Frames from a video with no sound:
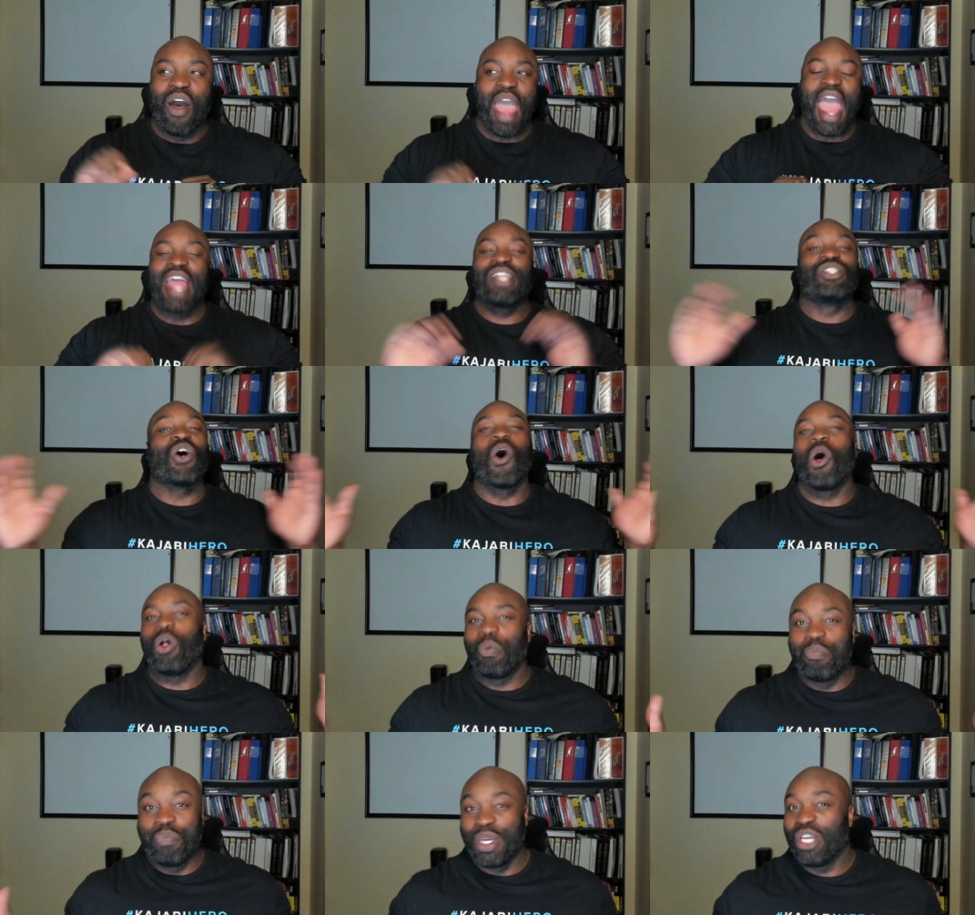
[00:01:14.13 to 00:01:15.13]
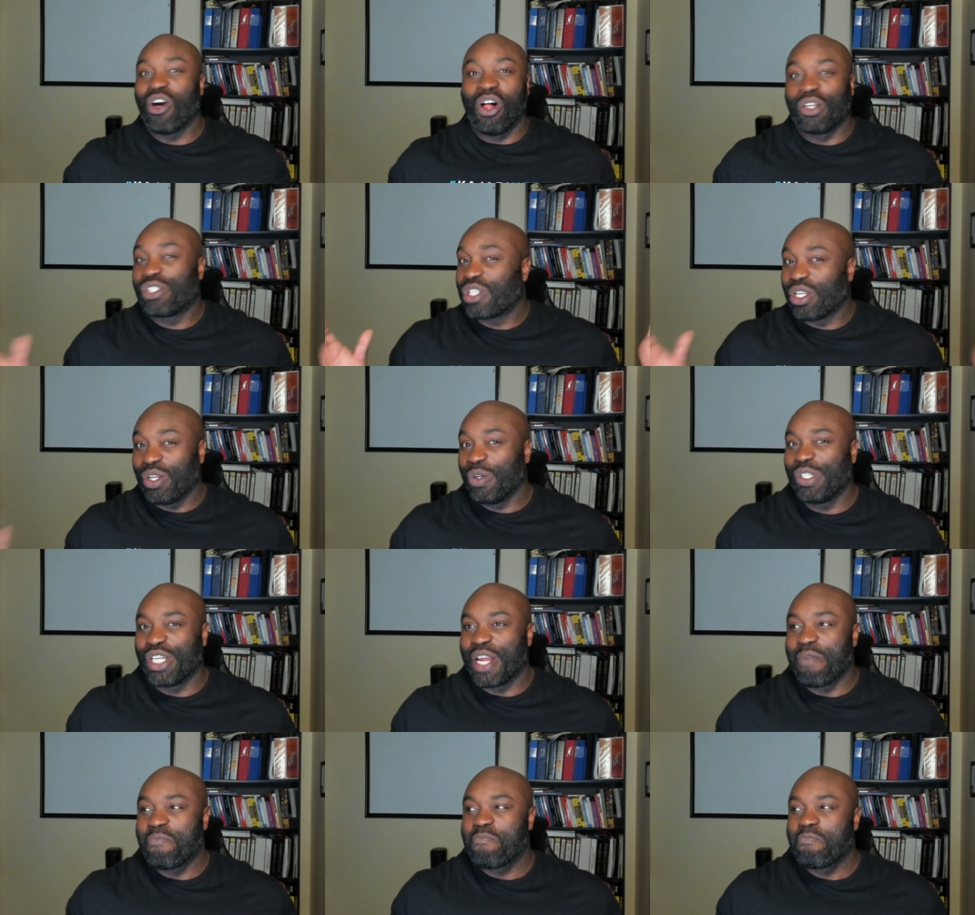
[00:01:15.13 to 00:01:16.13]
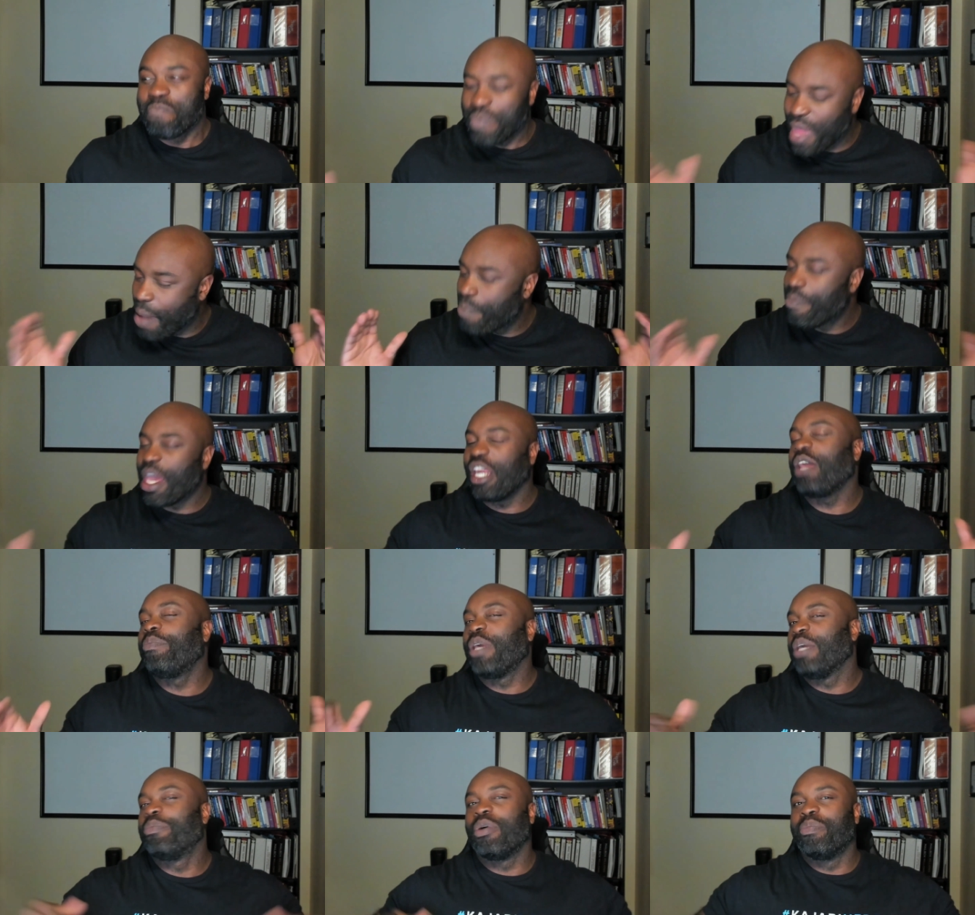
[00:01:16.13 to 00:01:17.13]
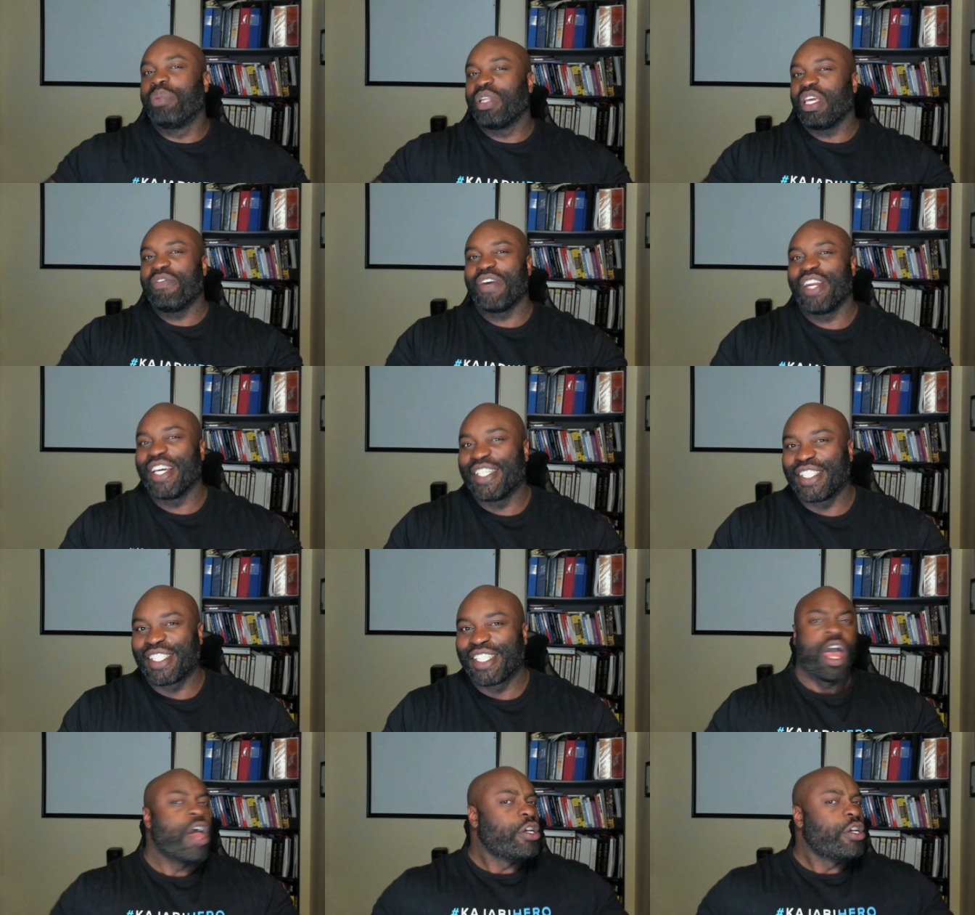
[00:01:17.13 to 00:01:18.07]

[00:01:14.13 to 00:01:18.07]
end-all be-all solution that many people believe it is.